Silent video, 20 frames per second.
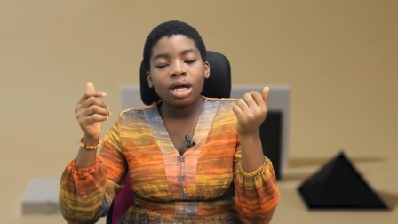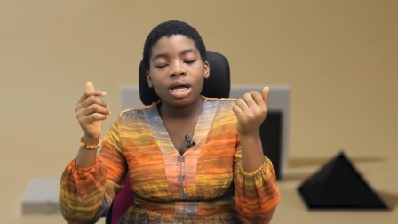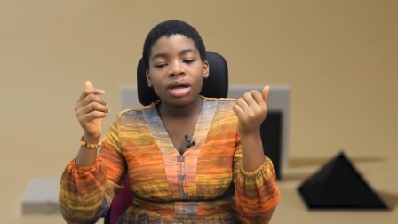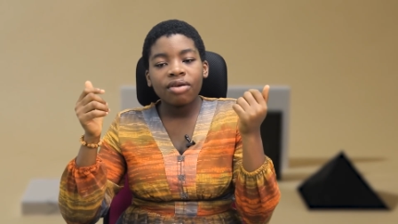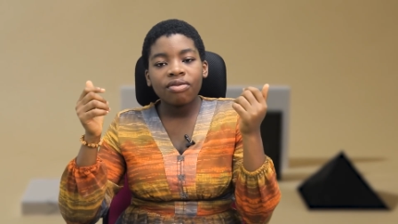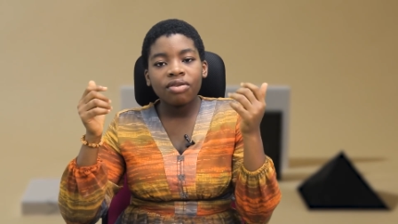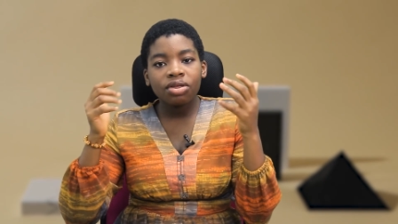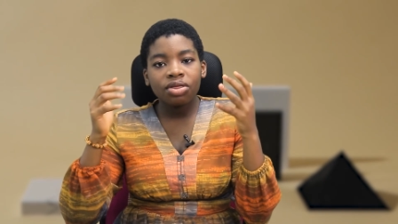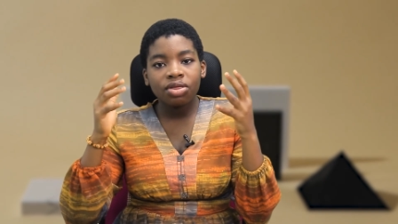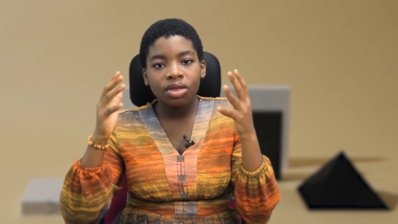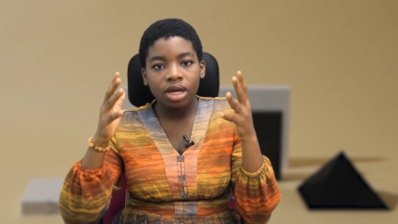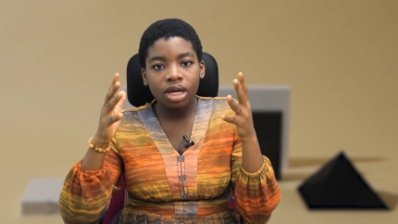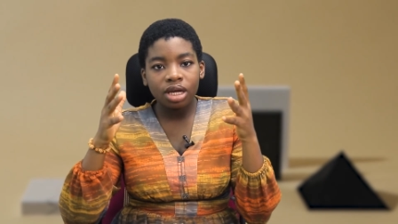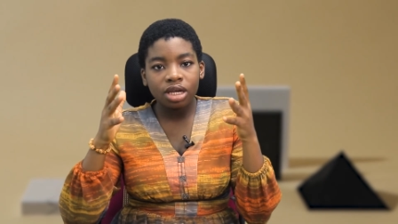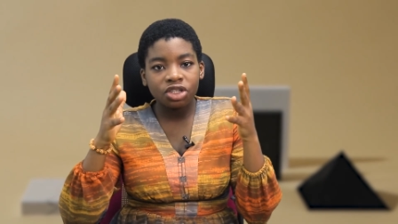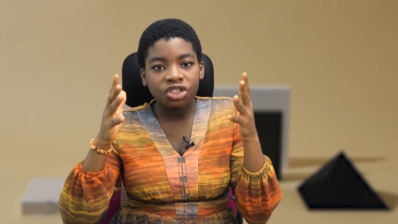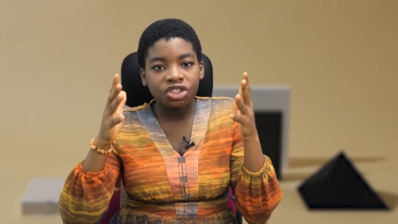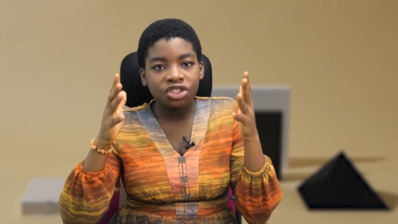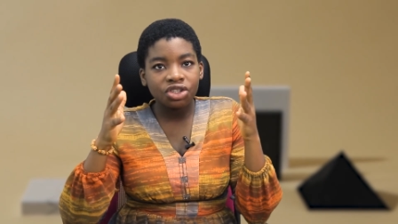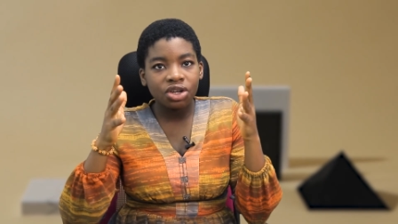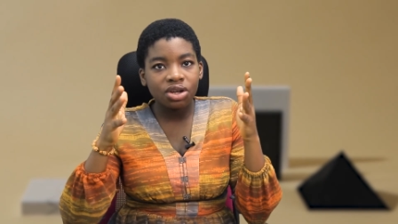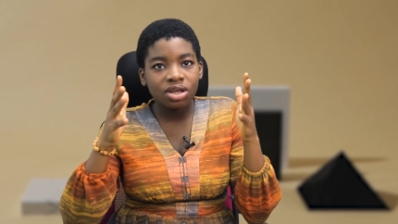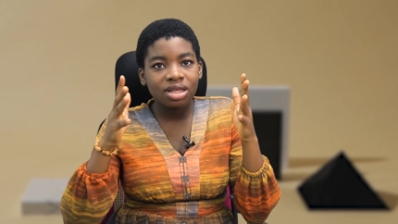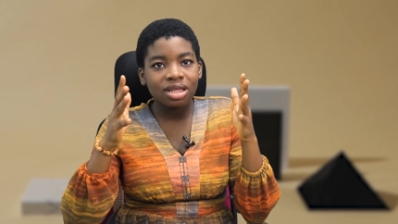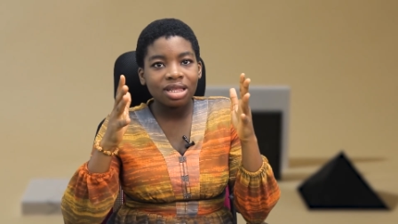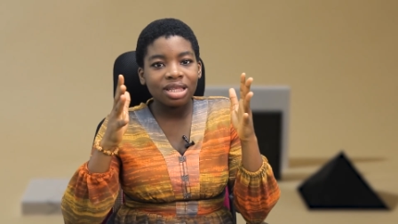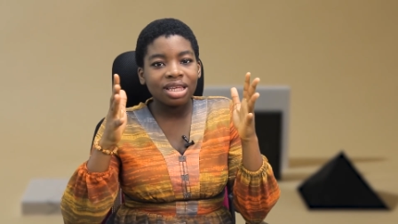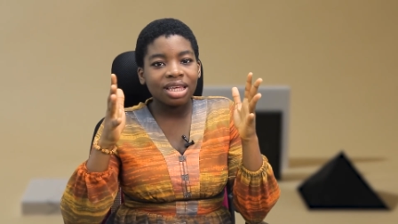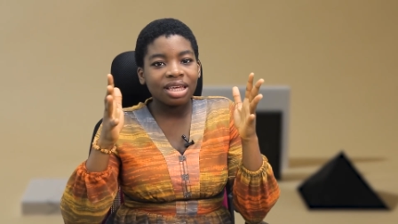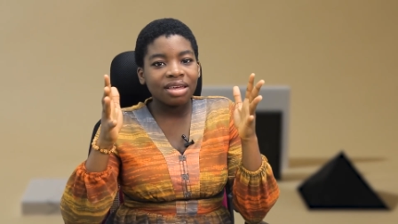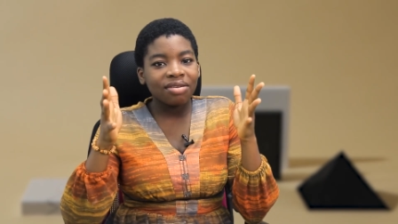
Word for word: everything is just